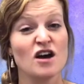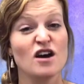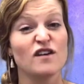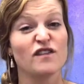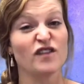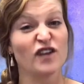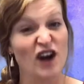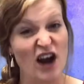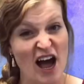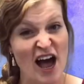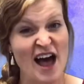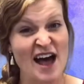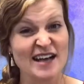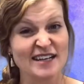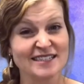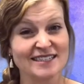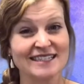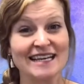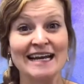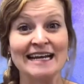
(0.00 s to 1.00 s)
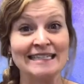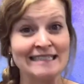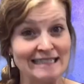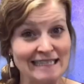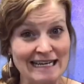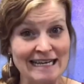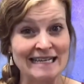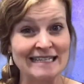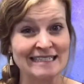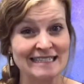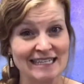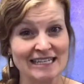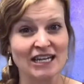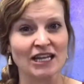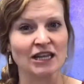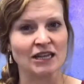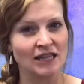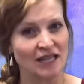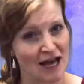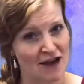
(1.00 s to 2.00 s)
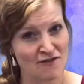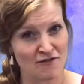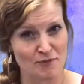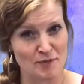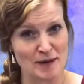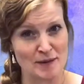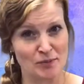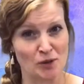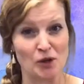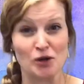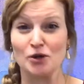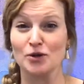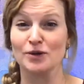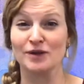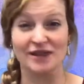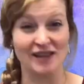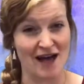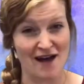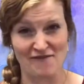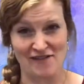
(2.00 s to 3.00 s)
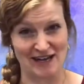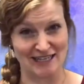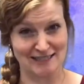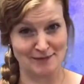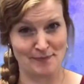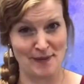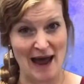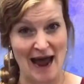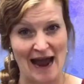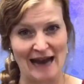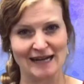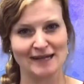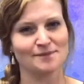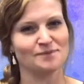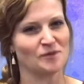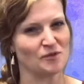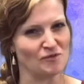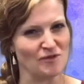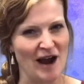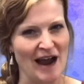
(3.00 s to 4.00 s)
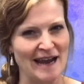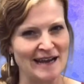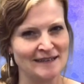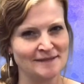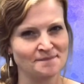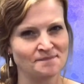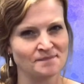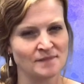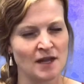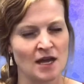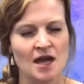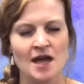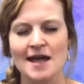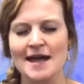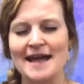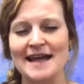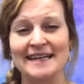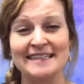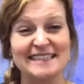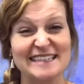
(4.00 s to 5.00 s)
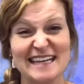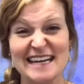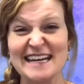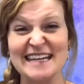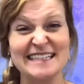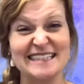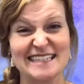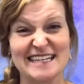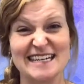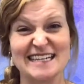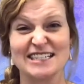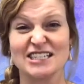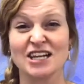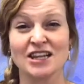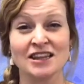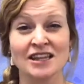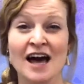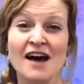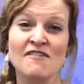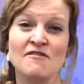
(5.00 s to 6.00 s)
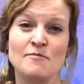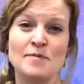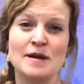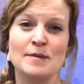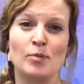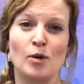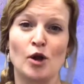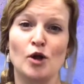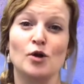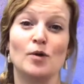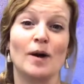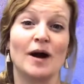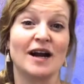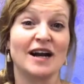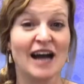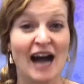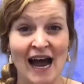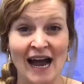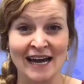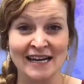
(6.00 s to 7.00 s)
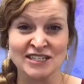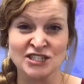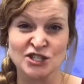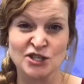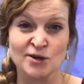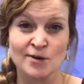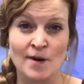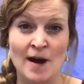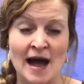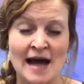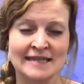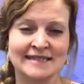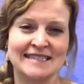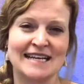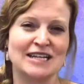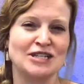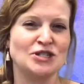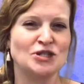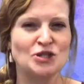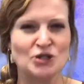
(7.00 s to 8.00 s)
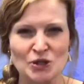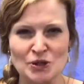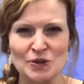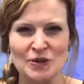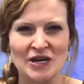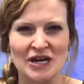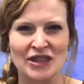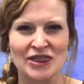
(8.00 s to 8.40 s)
For us, it's easy to love people who love us back, right? It's easy to love people who are kind to us and do